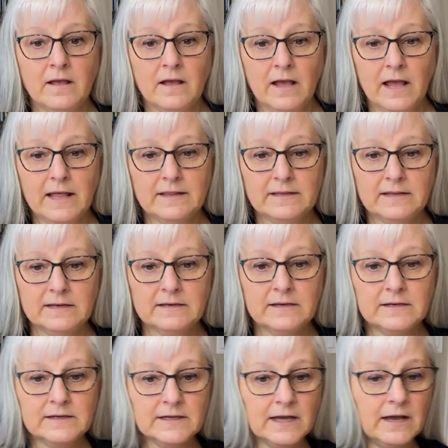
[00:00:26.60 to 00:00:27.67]
And
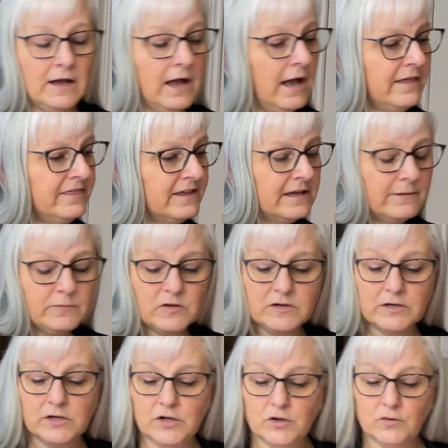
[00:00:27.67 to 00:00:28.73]
then I think I'm going
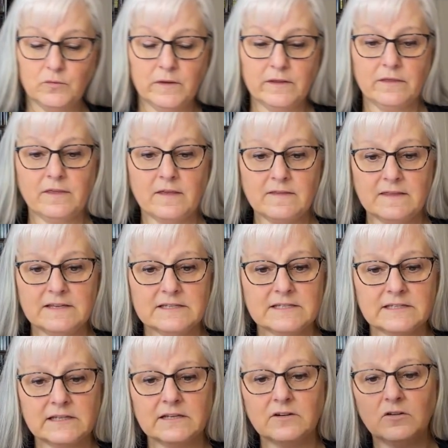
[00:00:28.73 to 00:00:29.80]
to go with this
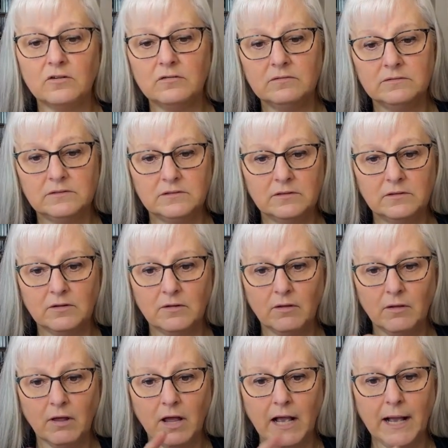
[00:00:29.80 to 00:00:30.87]
little
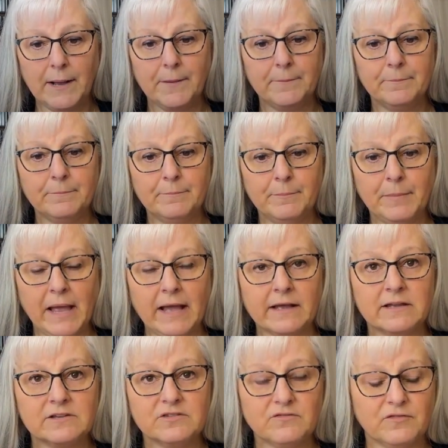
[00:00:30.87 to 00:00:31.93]

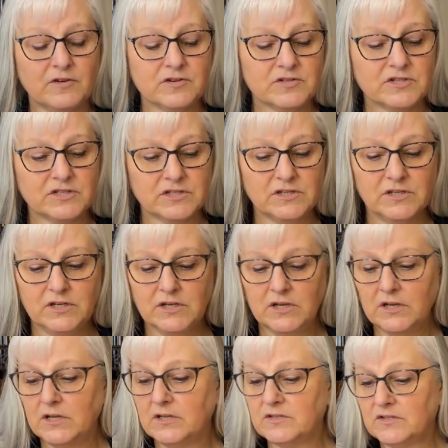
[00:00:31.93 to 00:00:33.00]
package first.
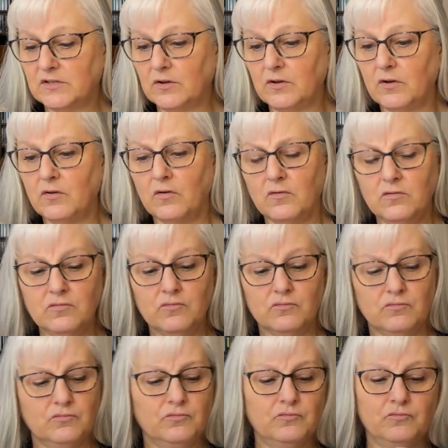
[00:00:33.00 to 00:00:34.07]
So
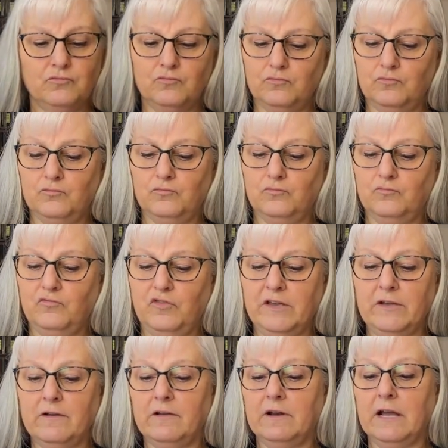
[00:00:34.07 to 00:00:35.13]

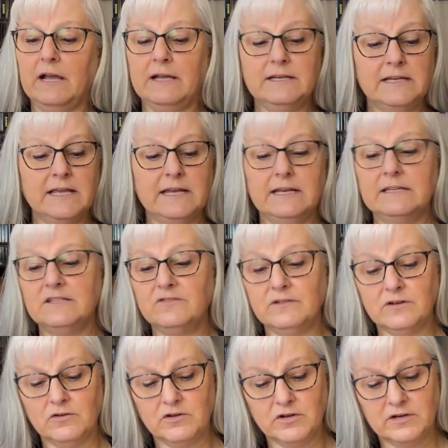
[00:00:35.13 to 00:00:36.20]
figure out how to get into
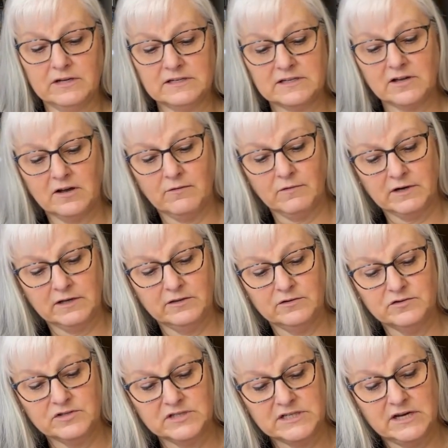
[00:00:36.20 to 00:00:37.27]
it. Oh good, it's got one of
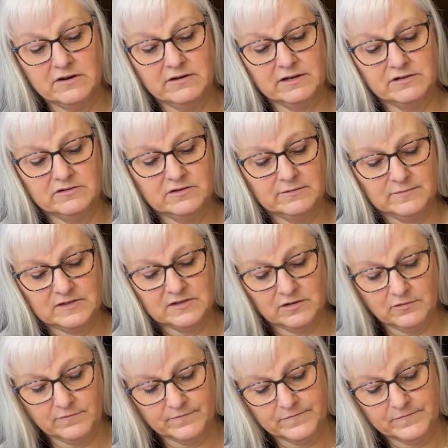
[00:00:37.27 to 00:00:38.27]
those tearing strips. So